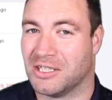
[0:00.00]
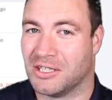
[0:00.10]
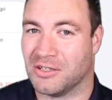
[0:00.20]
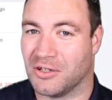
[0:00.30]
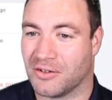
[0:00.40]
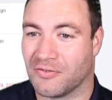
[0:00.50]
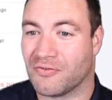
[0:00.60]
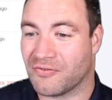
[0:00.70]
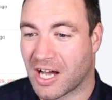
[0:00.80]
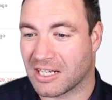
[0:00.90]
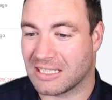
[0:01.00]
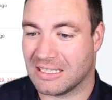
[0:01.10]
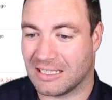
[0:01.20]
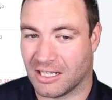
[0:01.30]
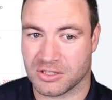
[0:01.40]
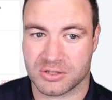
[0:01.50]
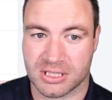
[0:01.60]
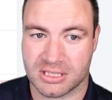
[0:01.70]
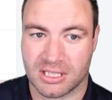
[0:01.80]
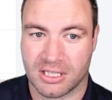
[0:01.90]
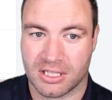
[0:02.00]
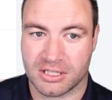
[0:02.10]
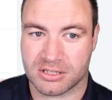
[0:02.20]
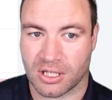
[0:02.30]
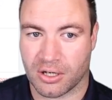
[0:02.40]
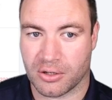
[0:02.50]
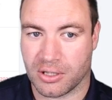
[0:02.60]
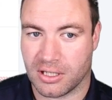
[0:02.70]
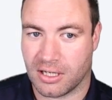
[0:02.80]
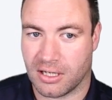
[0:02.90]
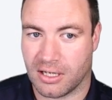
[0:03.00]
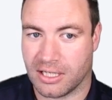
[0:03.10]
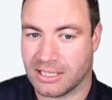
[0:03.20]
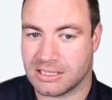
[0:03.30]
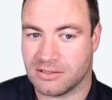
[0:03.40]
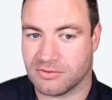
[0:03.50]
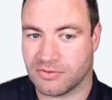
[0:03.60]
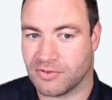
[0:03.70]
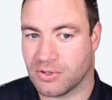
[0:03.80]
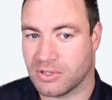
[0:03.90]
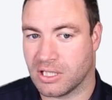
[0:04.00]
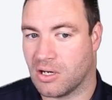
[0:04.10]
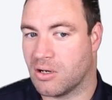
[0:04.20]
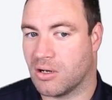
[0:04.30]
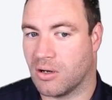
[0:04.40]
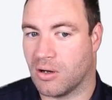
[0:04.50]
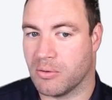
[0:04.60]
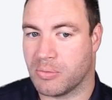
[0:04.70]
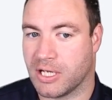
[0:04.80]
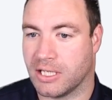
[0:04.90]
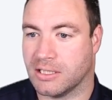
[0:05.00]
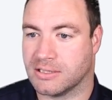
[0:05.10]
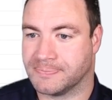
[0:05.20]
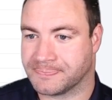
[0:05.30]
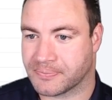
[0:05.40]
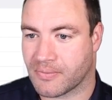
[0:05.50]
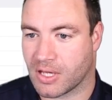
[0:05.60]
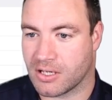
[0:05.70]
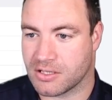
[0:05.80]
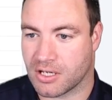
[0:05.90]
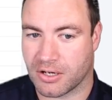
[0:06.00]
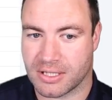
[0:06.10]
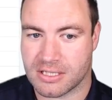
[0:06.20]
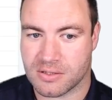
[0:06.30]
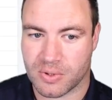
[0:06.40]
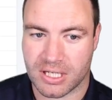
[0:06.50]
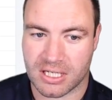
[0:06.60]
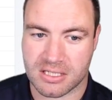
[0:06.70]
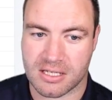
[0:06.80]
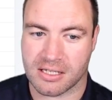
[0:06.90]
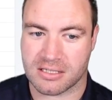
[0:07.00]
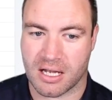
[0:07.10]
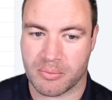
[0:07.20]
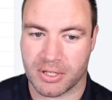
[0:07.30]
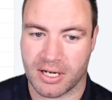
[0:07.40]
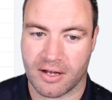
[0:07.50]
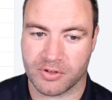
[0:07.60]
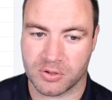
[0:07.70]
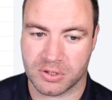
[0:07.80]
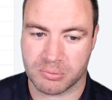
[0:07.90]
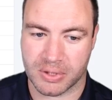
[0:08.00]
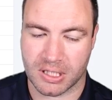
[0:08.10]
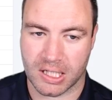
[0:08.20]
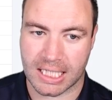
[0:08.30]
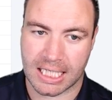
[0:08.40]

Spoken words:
lot of funky countries. So it's in referring IPs. So this is where you can start to come in and have a look and be like,